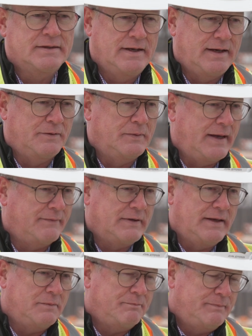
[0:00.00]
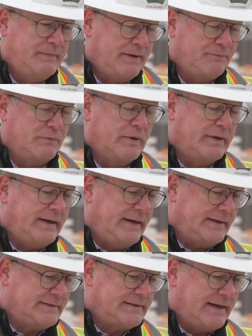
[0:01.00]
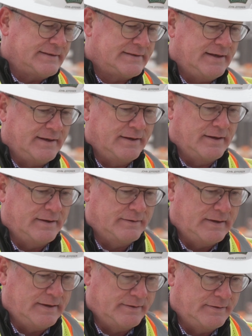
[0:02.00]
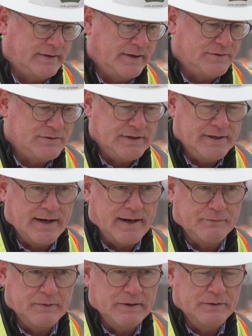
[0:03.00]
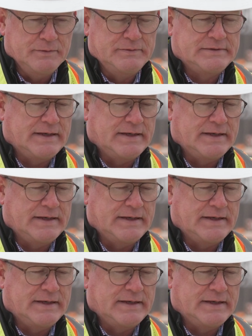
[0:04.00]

We have to get, if we're accessing a GDOT road,